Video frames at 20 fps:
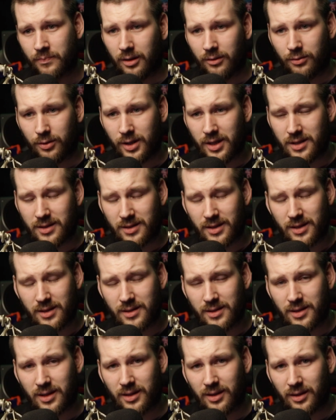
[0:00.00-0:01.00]
For
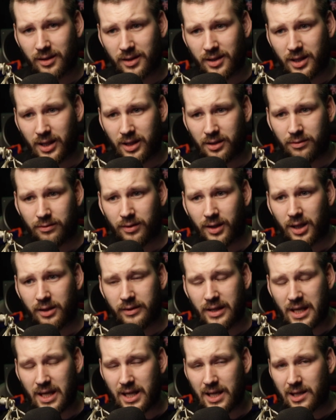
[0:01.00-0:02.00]
instance, a
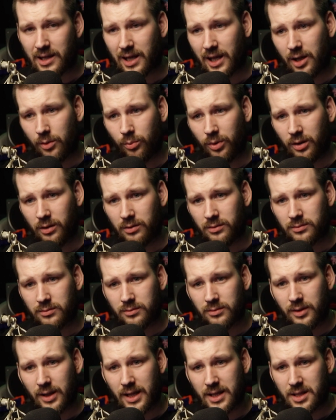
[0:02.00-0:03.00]
Cat5e cable
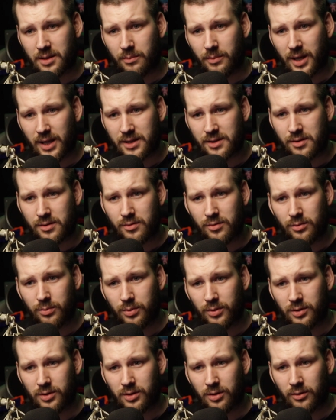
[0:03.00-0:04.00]
has a max
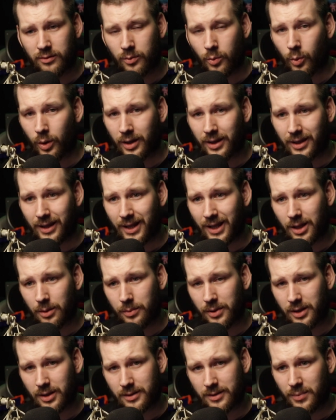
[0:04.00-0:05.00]
throughput of 1
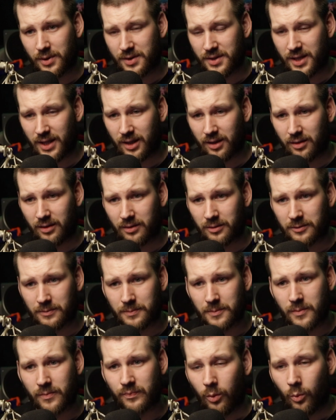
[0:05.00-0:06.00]
gigabit per second,
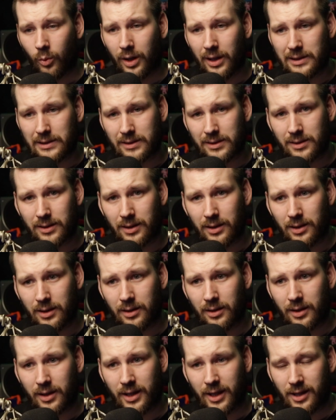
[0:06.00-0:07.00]
whilst
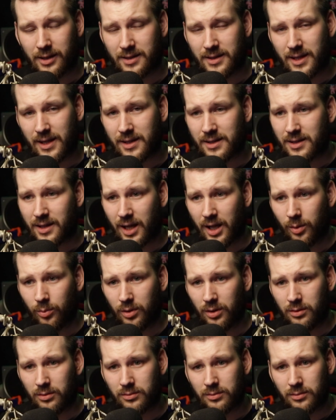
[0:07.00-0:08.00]
a Cat6
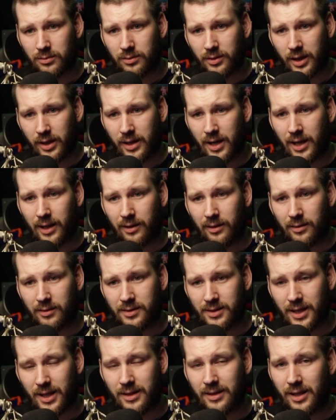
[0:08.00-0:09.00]
cable can handle
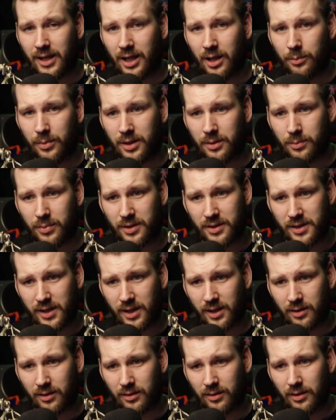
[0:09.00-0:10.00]
10 gigabit per
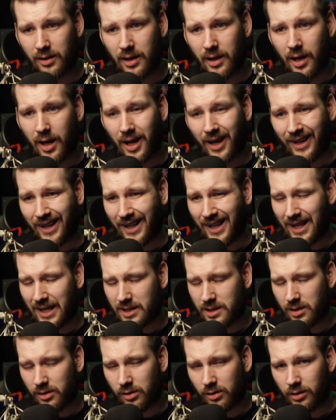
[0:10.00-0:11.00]
second,
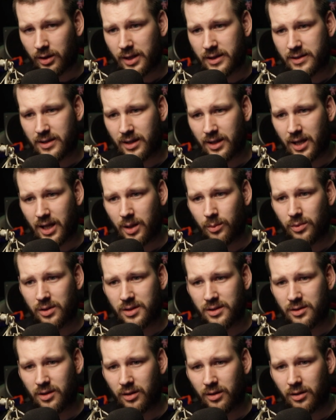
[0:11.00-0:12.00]
as long as the cable
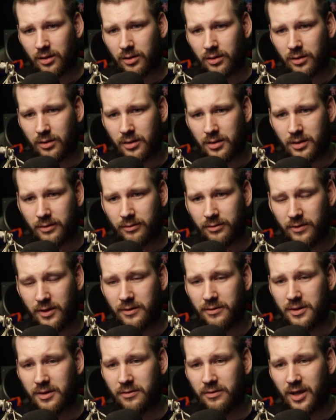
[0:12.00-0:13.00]
is not longer than
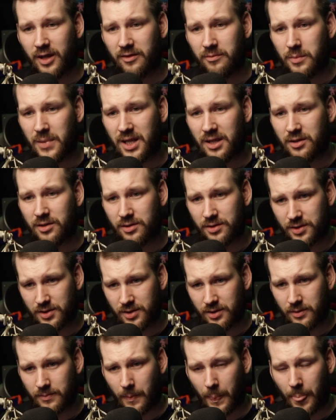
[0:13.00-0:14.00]
55 meters,